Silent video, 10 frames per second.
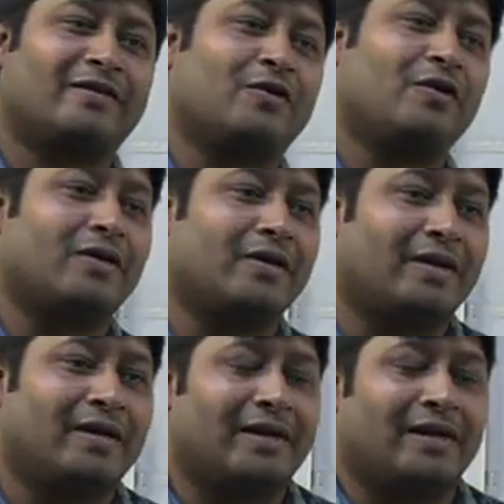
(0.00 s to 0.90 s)
So
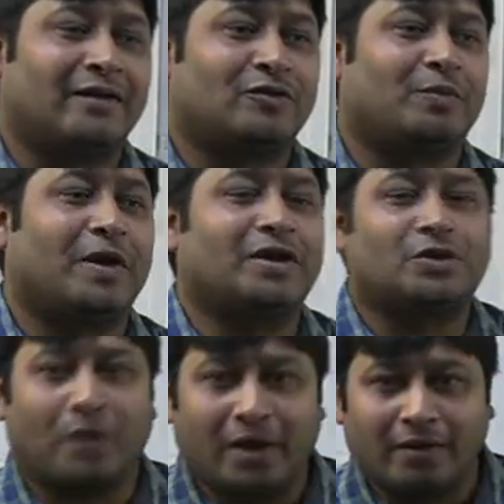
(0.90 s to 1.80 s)
to
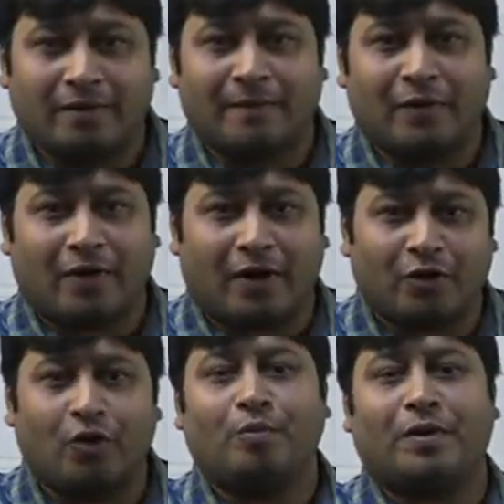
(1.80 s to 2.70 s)
punish one or
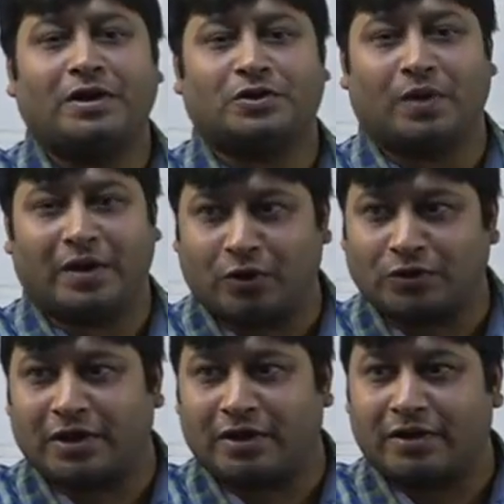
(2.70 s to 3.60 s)
don't punish one
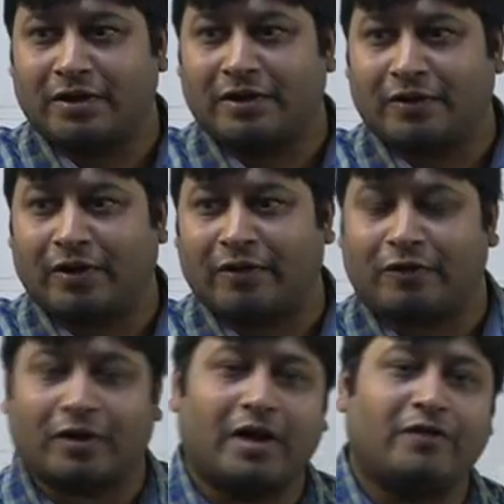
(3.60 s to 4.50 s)
innocent, okay,
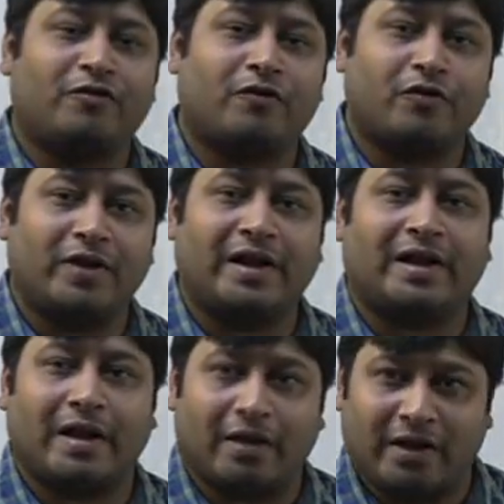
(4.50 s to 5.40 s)
for that if you have to
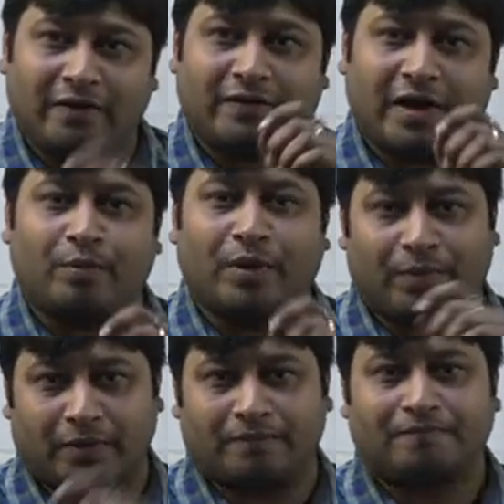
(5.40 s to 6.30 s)
leave 10
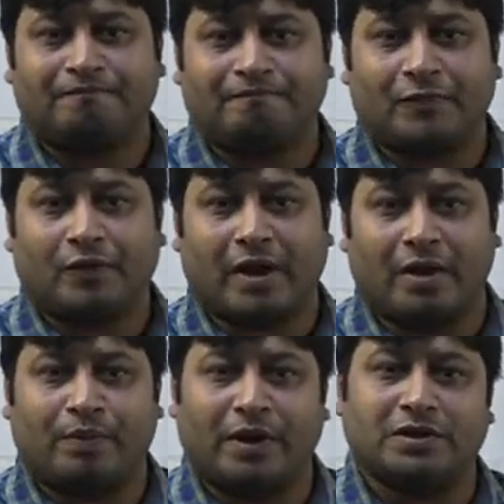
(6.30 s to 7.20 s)
people, okay,
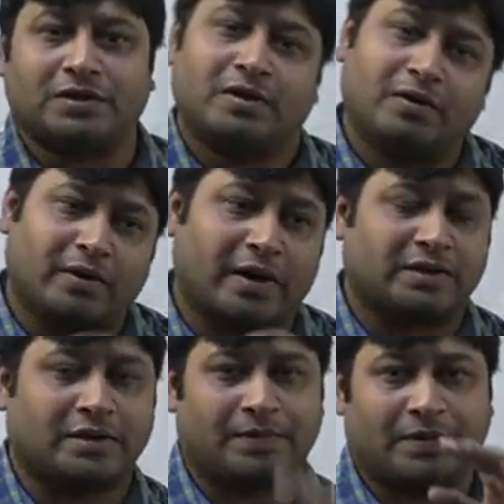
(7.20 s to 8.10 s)
unpunished, okay,
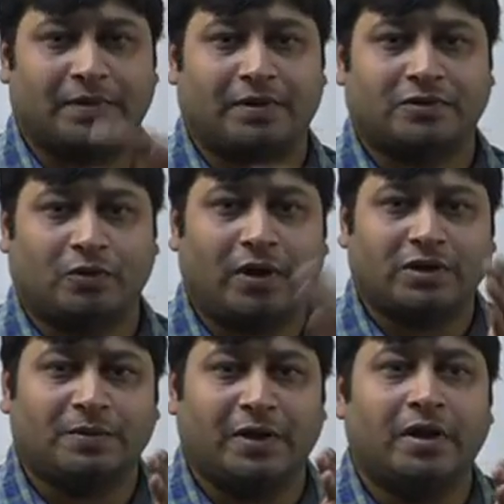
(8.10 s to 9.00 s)
acceptable. So what
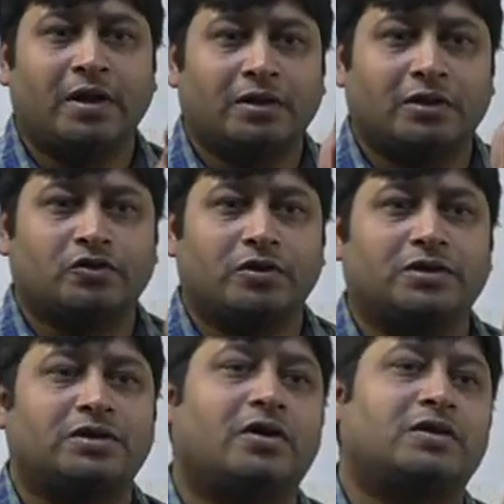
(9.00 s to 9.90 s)
does it mean? The
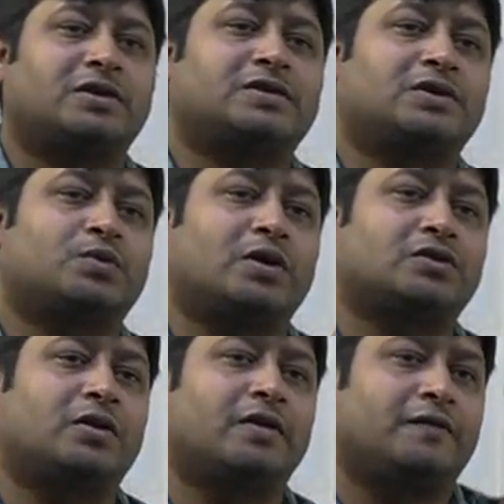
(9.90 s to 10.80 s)
judiciary or justice works
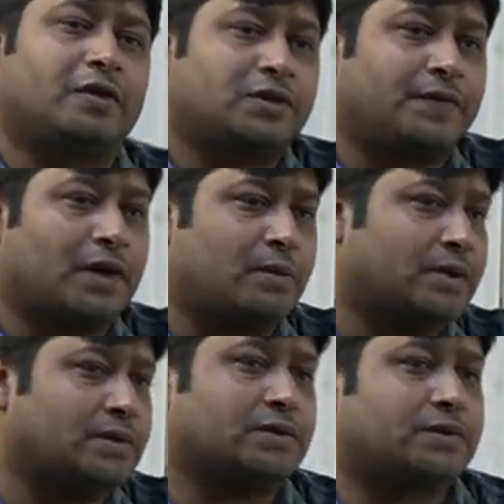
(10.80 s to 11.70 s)
on the philosophical
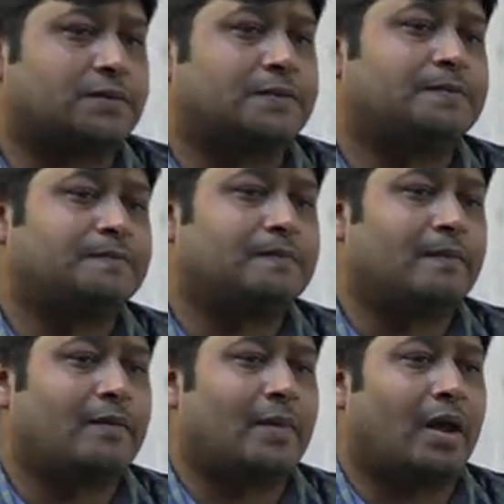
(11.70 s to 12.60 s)
basis,
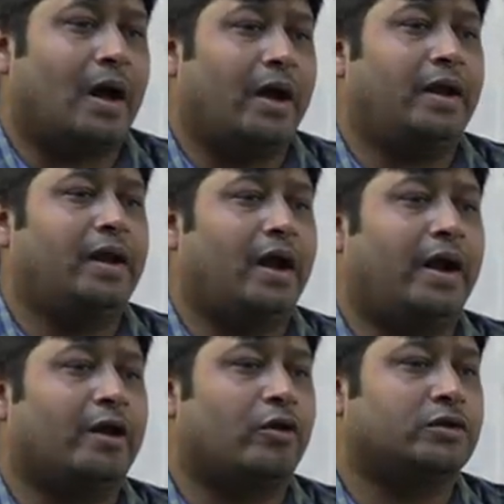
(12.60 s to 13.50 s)
highly
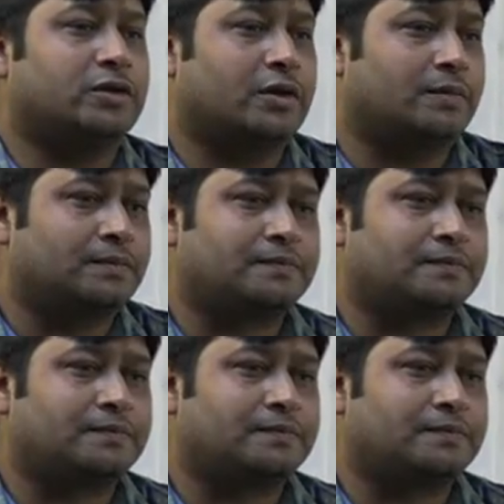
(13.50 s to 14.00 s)
ideological.